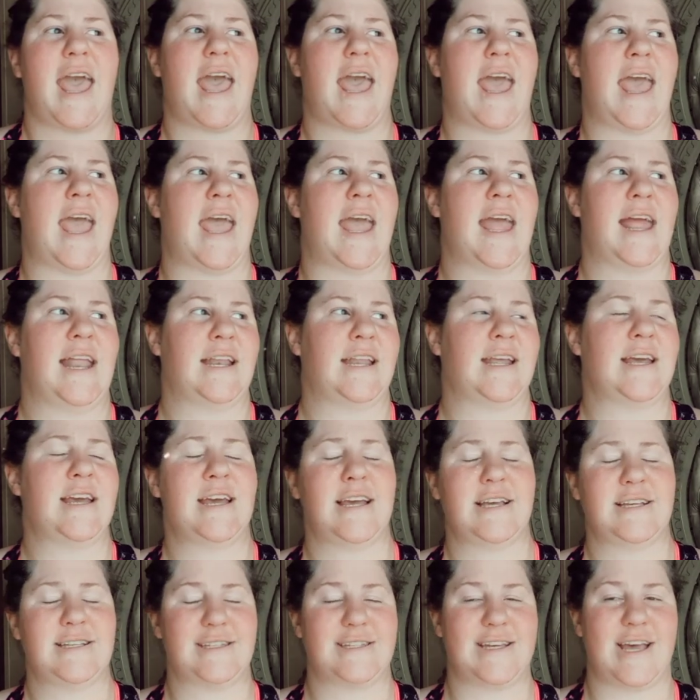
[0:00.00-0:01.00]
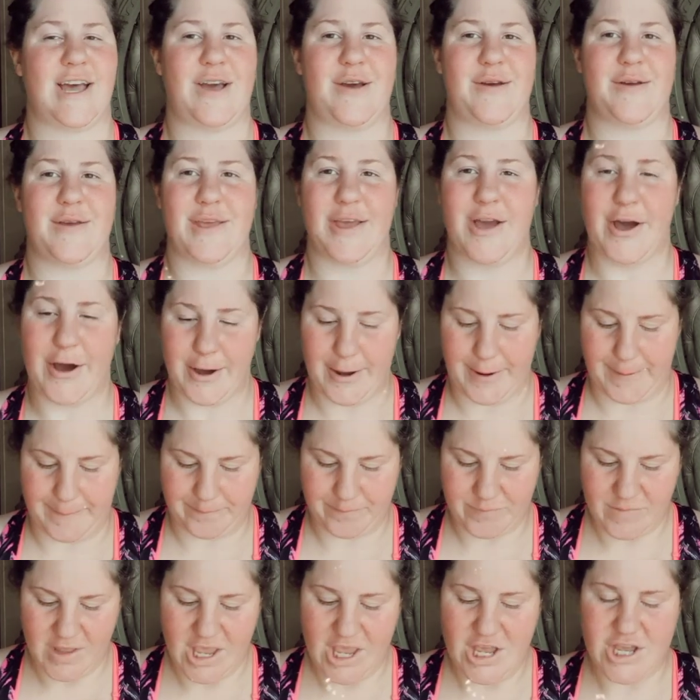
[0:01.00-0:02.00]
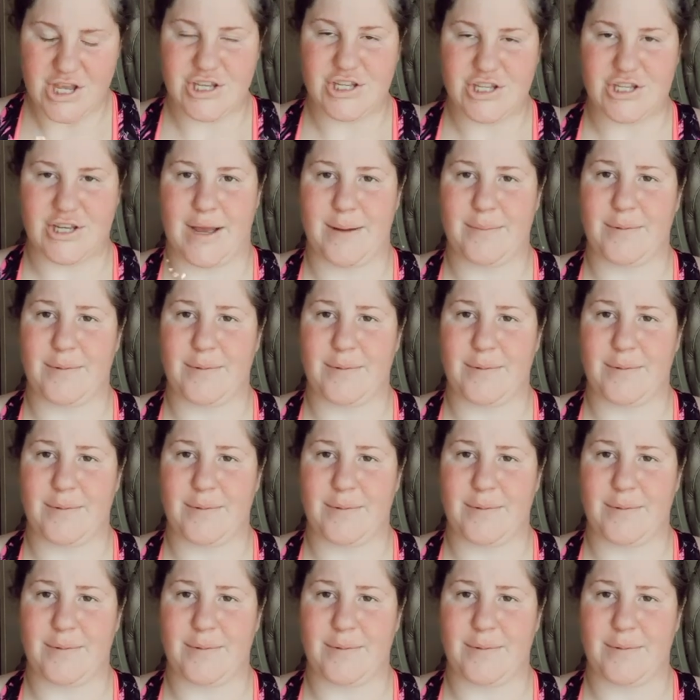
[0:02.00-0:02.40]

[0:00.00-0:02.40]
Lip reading: And so yeah, so